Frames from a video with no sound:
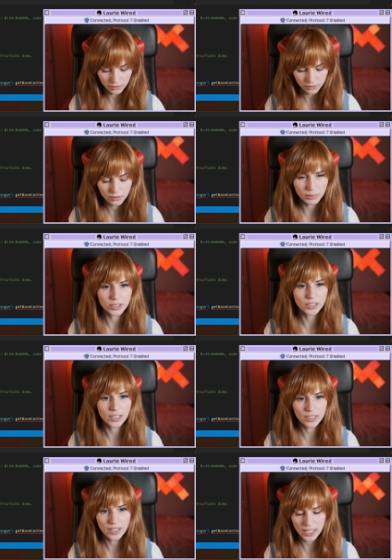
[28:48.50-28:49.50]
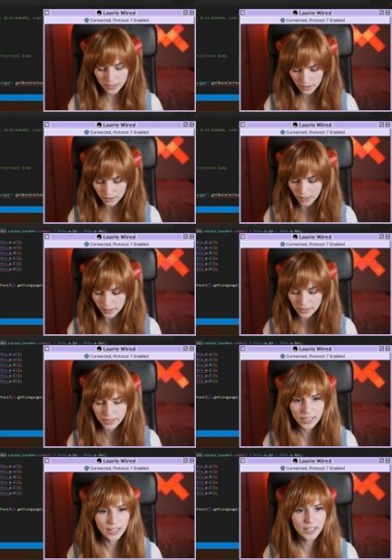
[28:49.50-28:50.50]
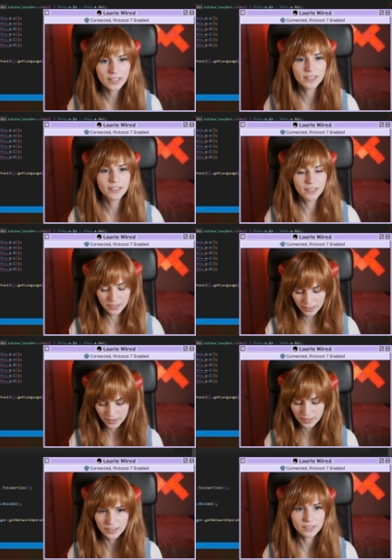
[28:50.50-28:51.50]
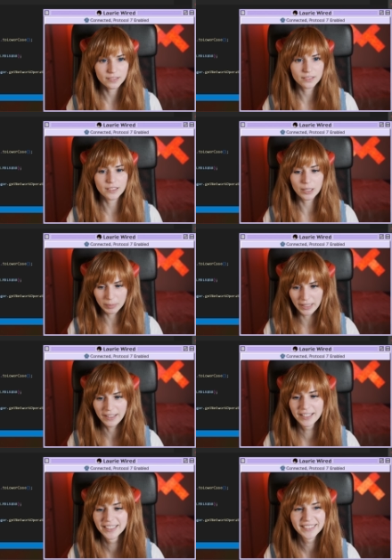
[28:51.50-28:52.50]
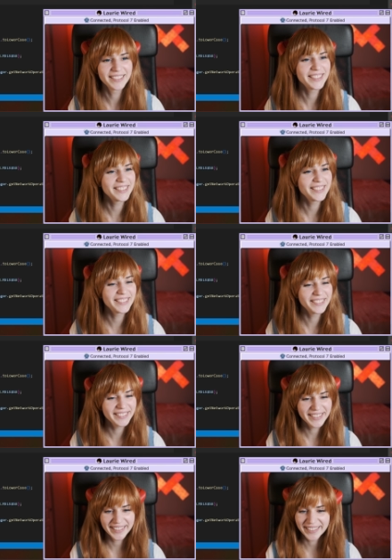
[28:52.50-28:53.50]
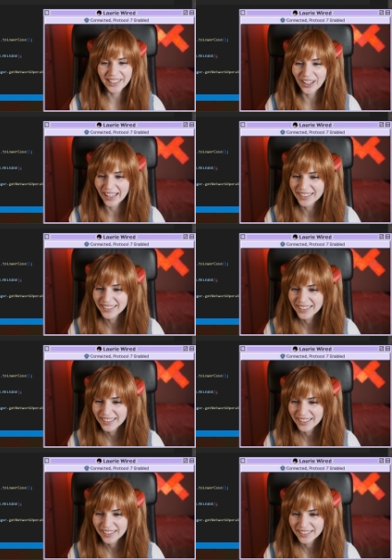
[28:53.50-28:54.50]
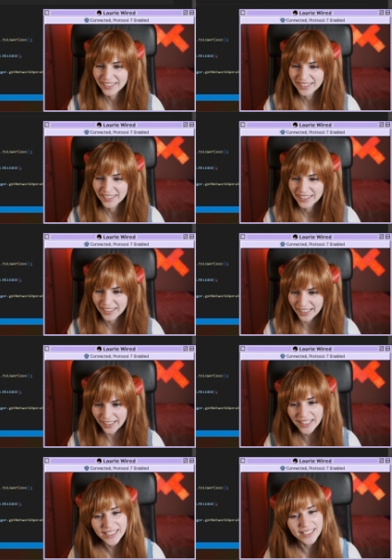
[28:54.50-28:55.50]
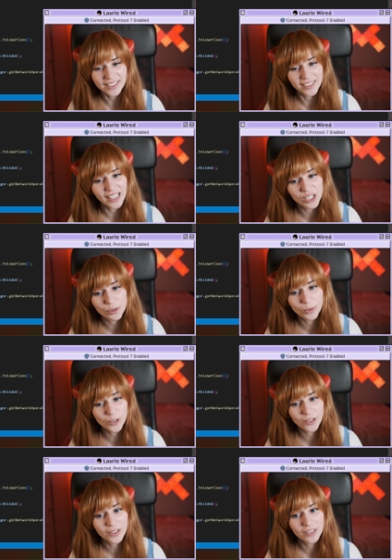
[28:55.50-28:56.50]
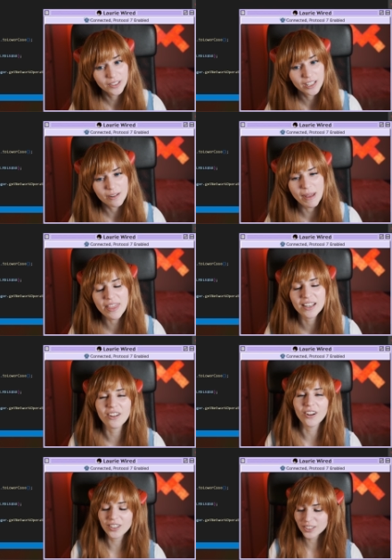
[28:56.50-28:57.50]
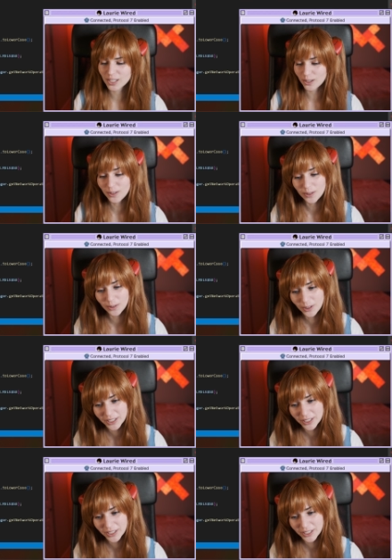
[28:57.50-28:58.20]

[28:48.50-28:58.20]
Let me see, this .c .b. Okay. And this is our actual method call to